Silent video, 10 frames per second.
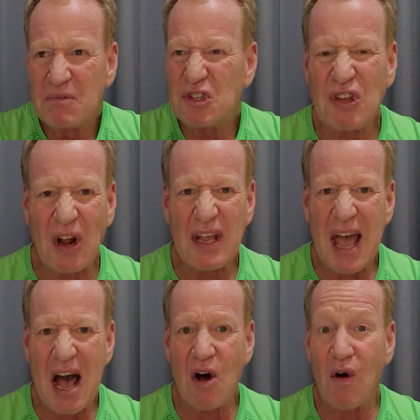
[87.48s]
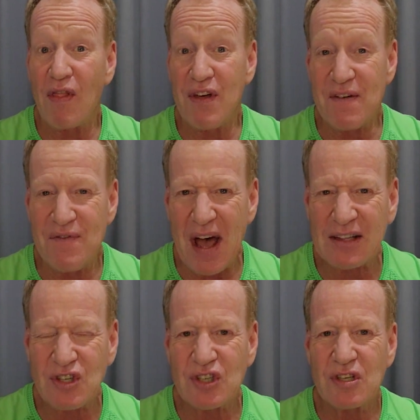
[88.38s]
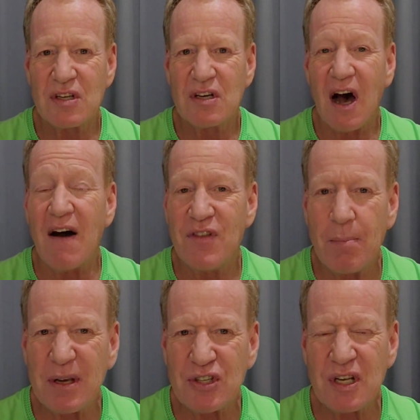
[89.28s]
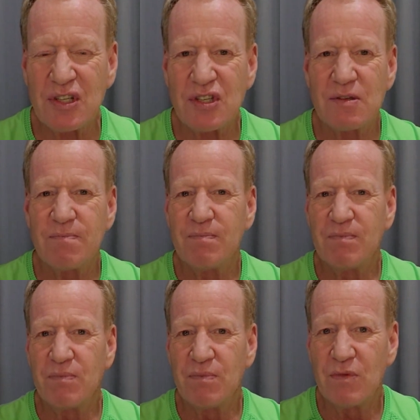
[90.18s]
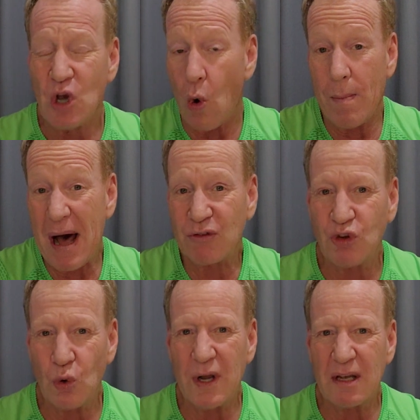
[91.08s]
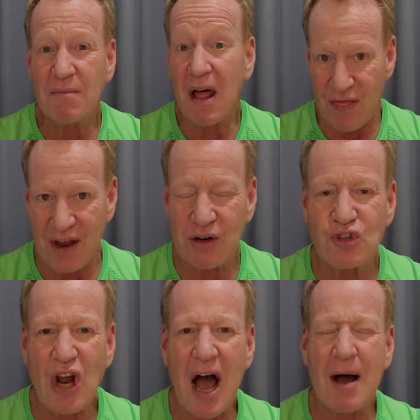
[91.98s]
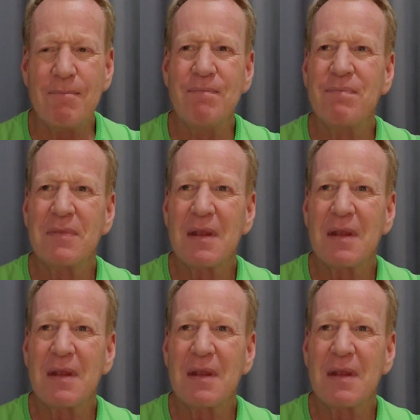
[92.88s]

study how the vets of the business go about doing their job.